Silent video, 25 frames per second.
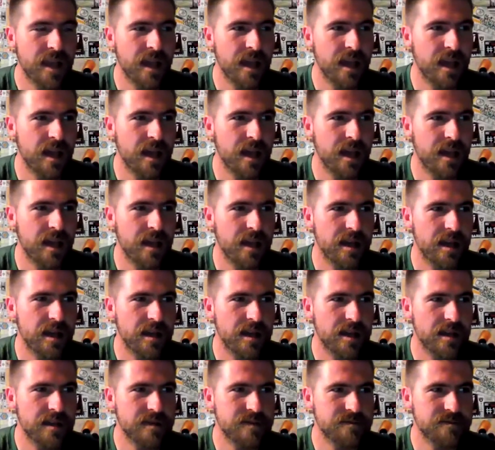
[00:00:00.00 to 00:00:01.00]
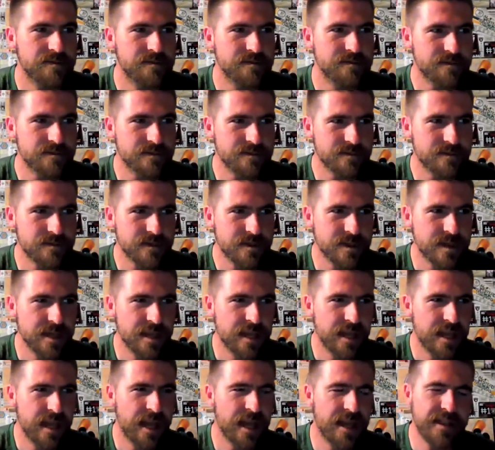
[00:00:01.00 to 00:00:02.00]

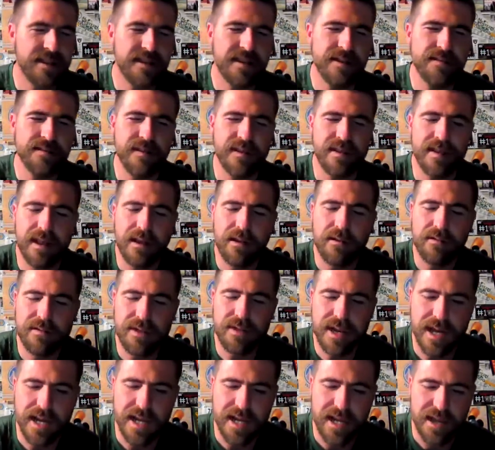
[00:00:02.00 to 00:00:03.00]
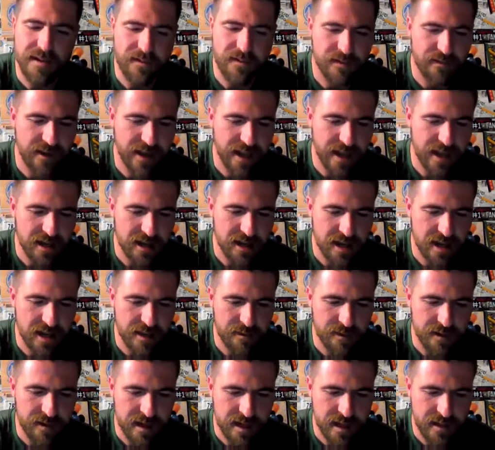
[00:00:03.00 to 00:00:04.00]
And it seems like they don't take enough advantage of
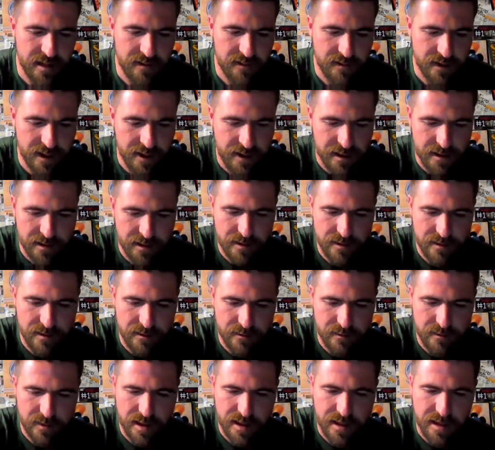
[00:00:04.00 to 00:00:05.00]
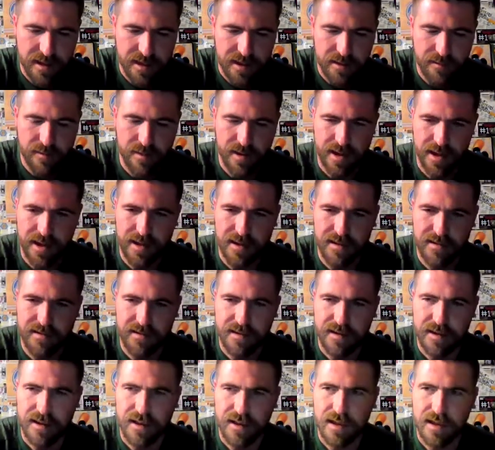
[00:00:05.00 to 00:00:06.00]
him. The Suns, when I think about it,
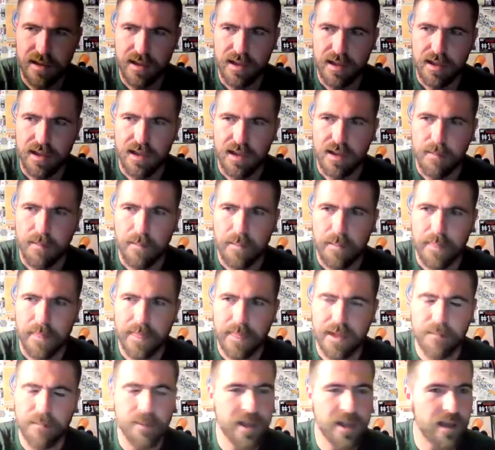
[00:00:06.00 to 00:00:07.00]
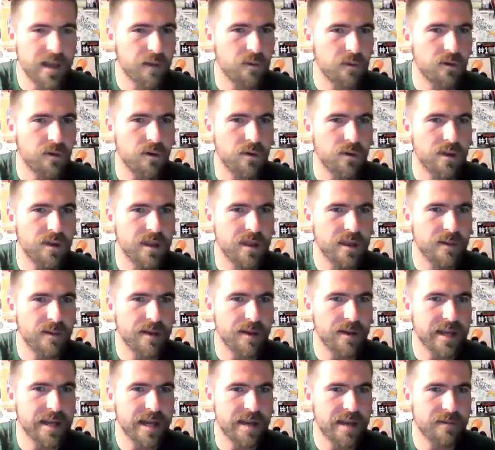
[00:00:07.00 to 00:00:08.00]
is pick and roll with him
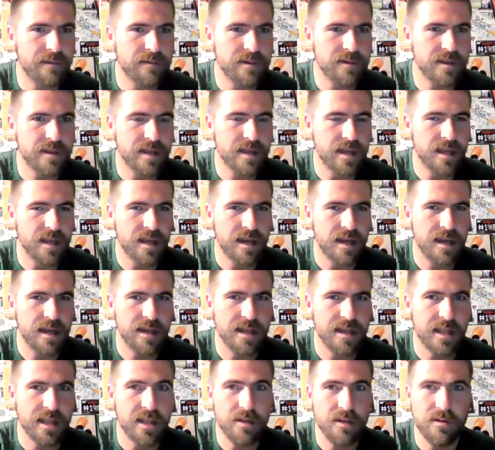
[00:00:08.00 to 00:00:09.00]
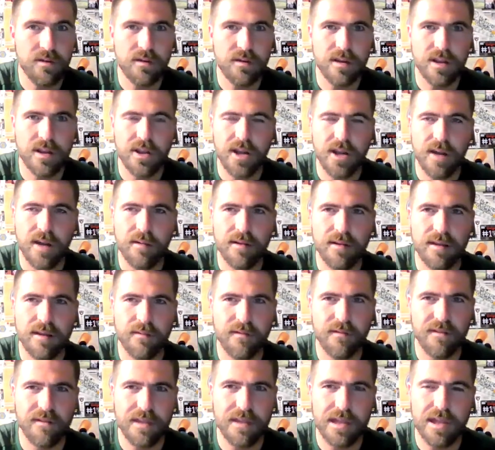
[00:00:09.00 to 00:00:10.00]
at times. They do a good job with
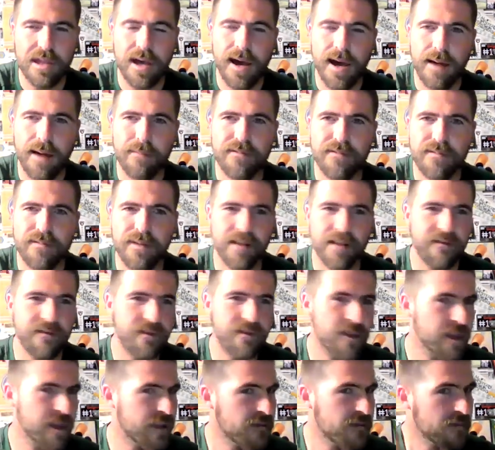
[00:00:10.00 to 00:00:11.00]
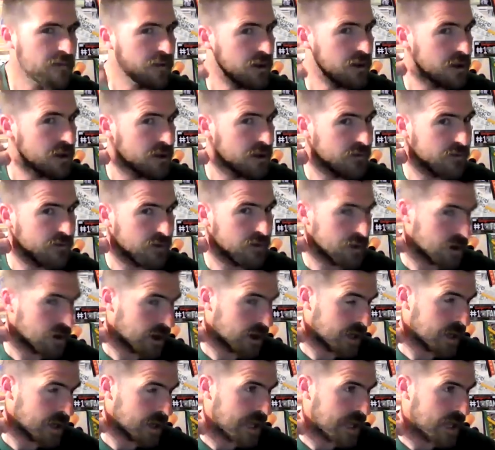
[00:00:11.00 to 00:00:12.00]
it for the lobs, but I feel like he's good enough for
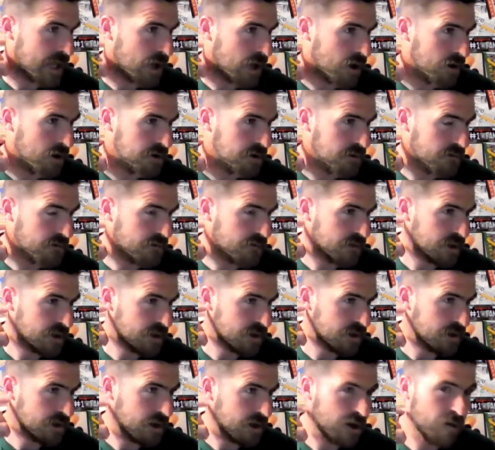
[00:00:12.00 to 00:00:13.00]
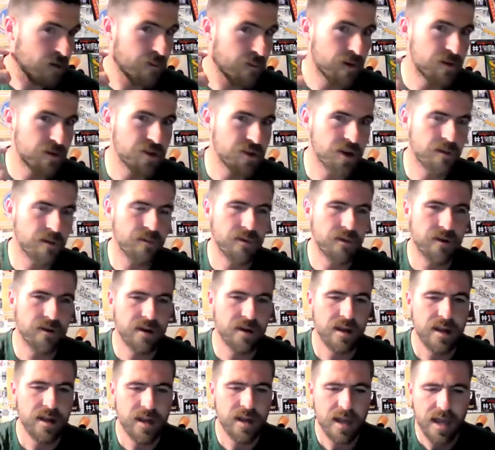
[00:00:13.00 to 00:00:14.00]
that also for the little elbow
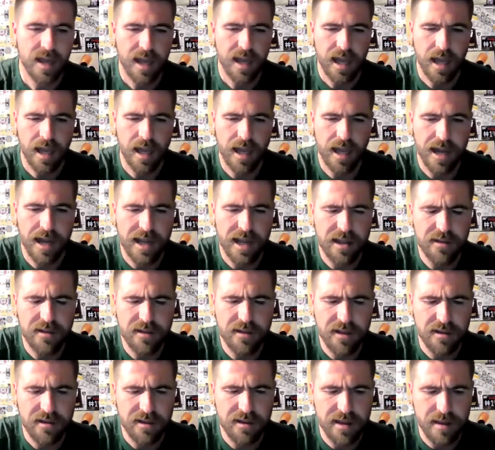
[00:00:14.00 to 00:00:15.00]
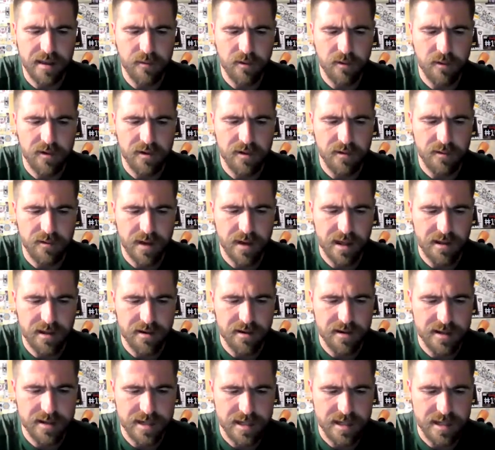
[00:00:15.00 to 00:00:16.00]
jumper. And I know they did that more in the
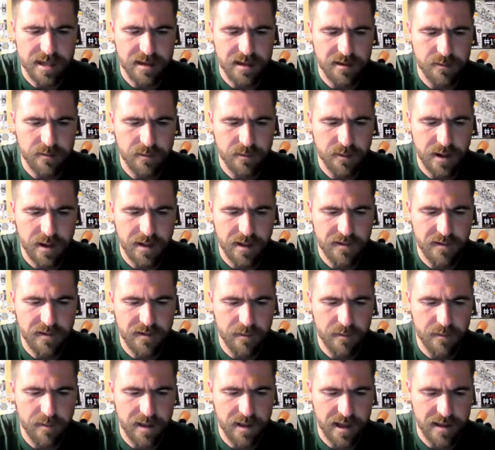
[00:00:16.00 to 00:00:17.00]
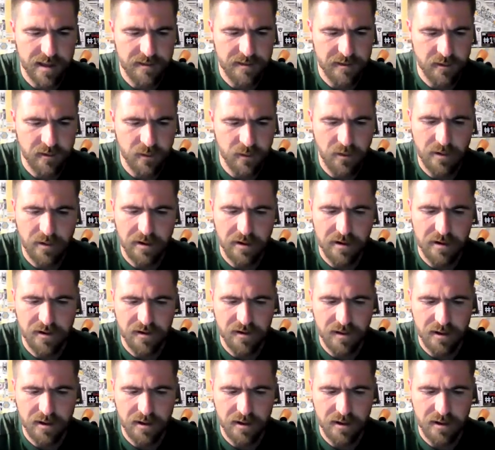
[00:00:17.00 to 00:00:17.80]
regular season when I saw him play against the Warriors.